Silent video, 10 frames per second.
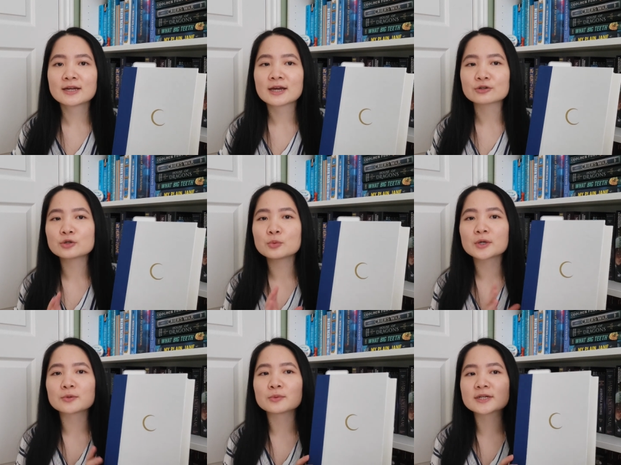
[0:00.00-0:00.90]
I don't know what
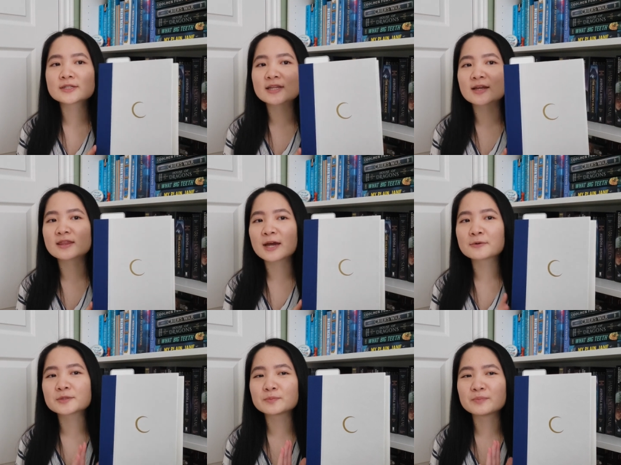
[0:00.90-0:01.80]
it was like that
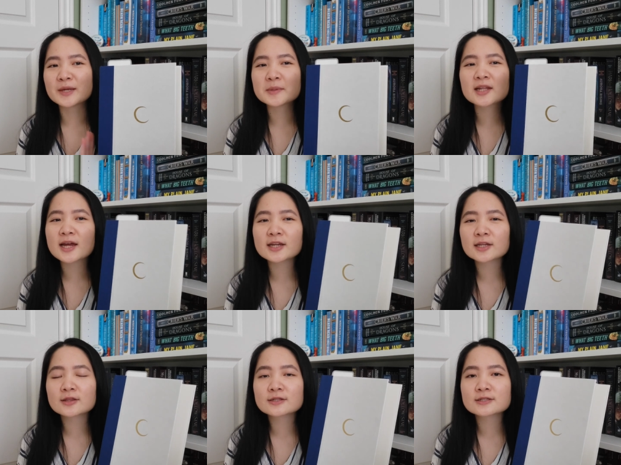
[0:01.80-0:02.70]
was maybe lacking
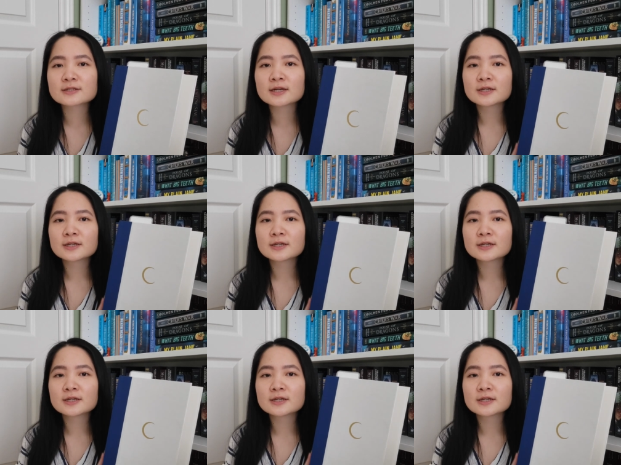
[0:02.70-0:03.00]
in this